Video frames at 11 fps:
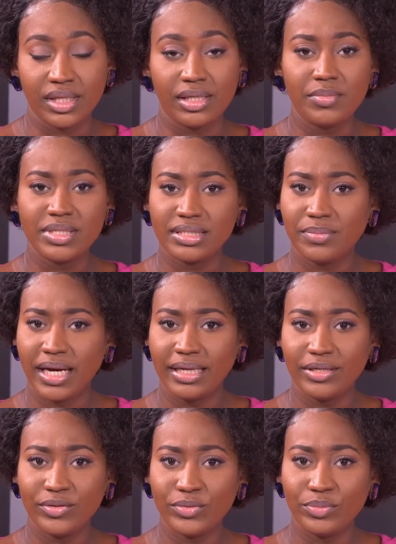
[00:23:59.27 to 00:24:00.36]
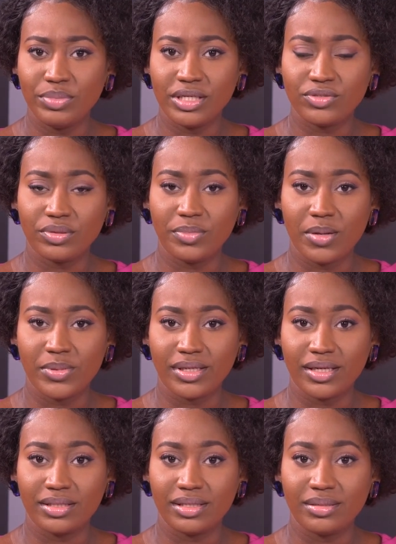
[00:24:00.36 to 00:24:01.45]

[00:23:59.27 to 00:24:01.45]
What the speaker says: Now, Mr. Biden, who beat Republican